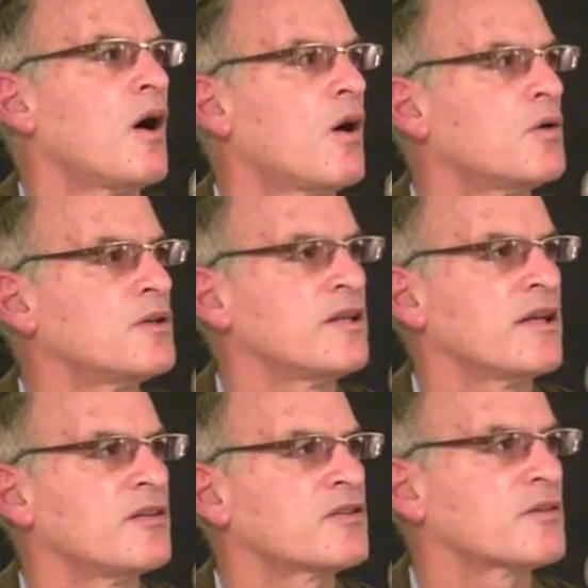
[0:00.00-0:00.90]

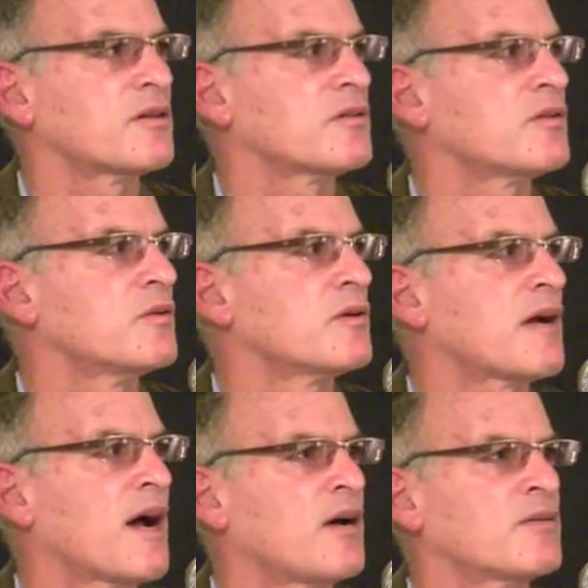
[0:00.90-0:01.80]
holding Israel to
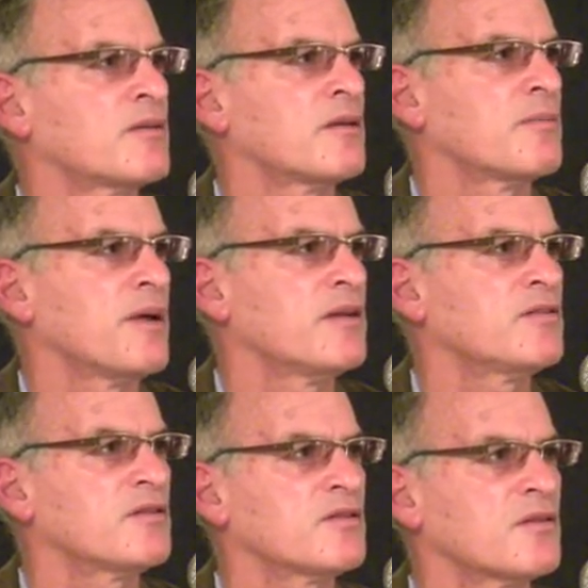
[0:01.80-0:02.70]
account on the
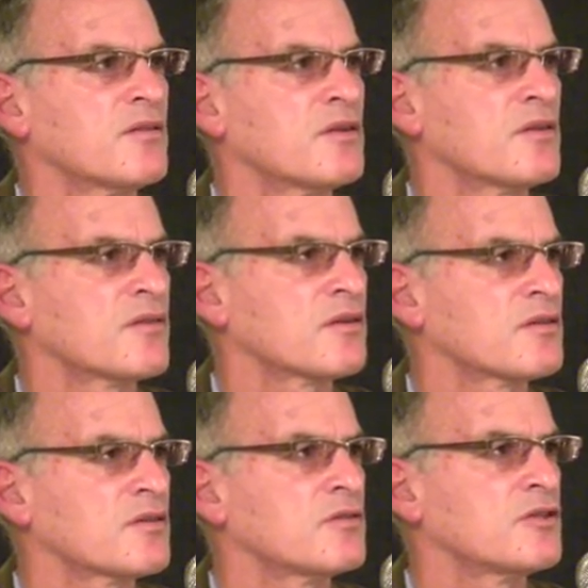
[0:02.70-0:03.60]
basis of
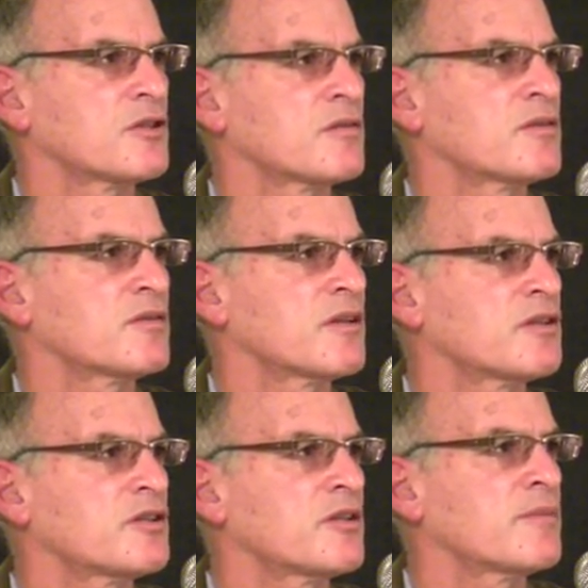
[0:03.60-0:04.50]
universal
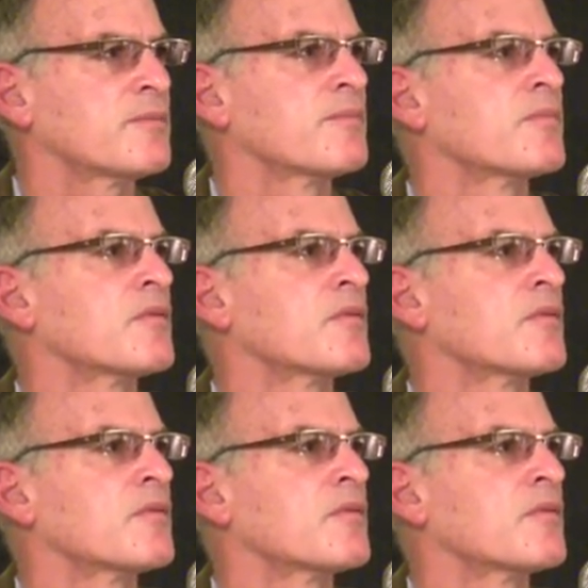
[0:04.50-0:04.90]
jurisdiction,